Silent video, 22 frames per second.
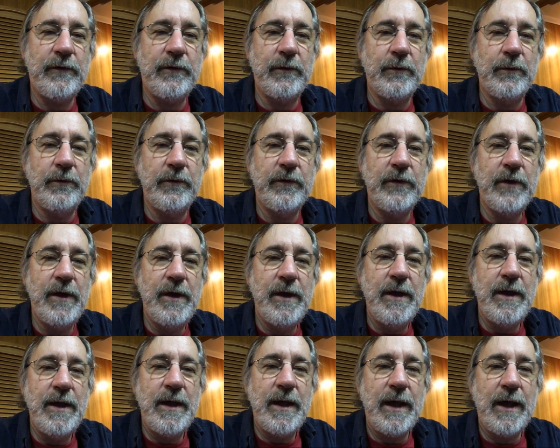those
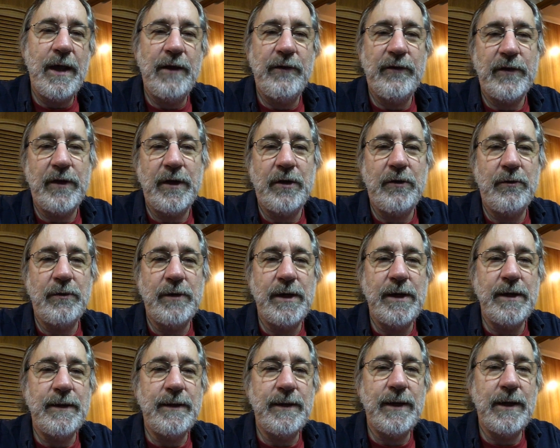as I
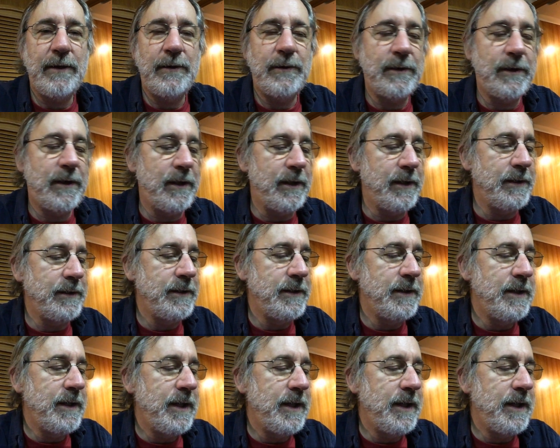create the outline.